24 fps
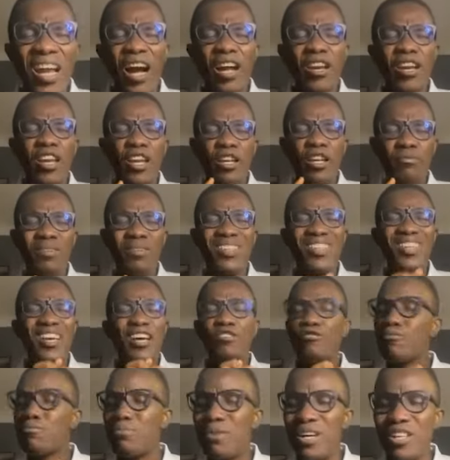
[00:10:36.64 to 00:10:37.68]
uh, limit the
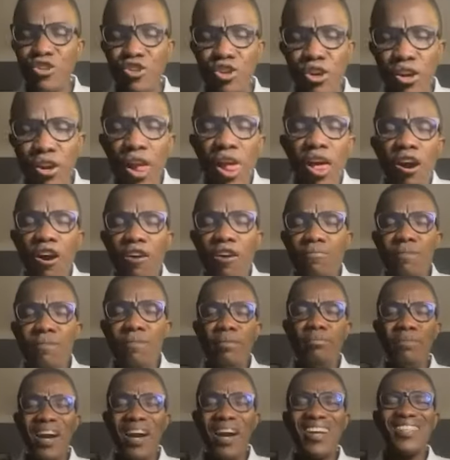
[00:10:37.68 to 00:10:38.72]
expression of my
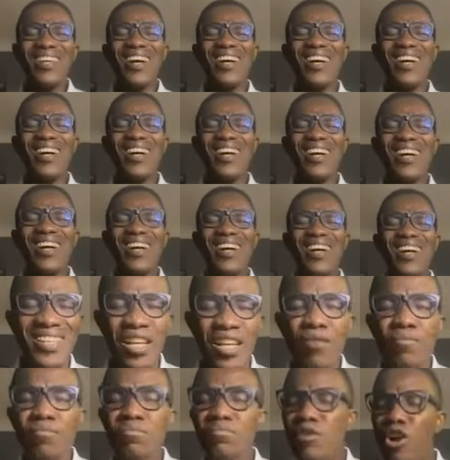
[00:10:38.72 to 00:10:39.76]
marital
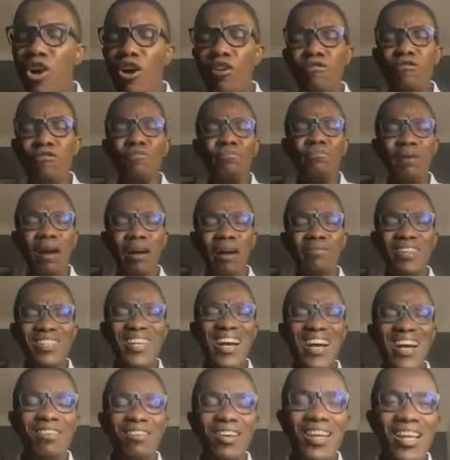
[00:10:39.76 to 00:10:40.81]
destiny, of
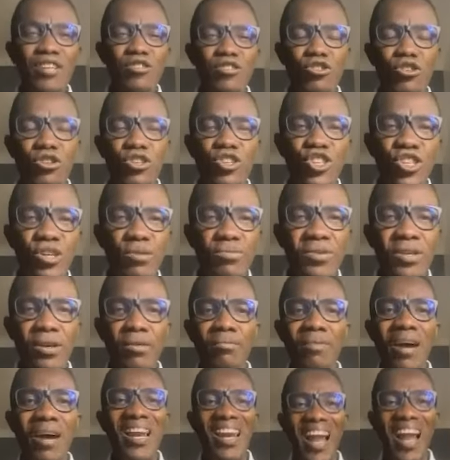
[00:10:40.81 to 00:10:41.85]
pivotal relationships in
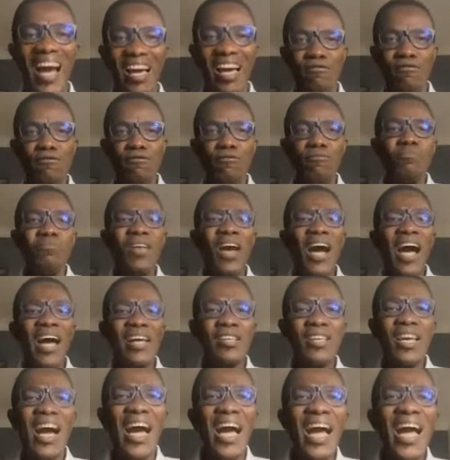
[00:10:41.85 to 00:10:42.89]
my life, I,
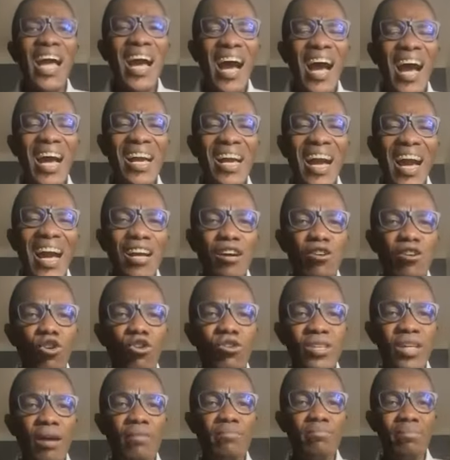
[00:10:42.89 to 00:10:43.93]
I, I,
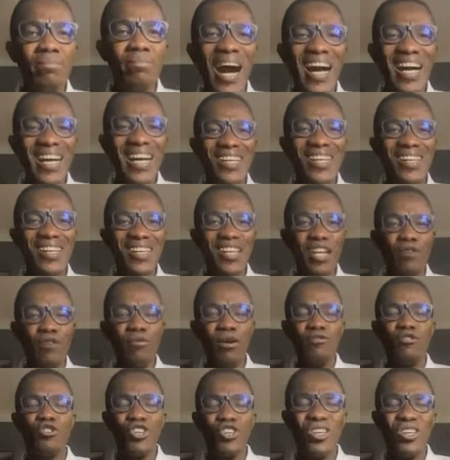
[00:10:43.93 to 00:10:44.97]
hold them back in the name
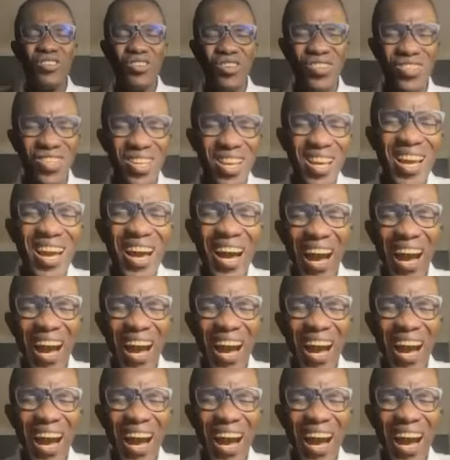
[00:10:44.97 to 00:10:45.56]
of Jesus.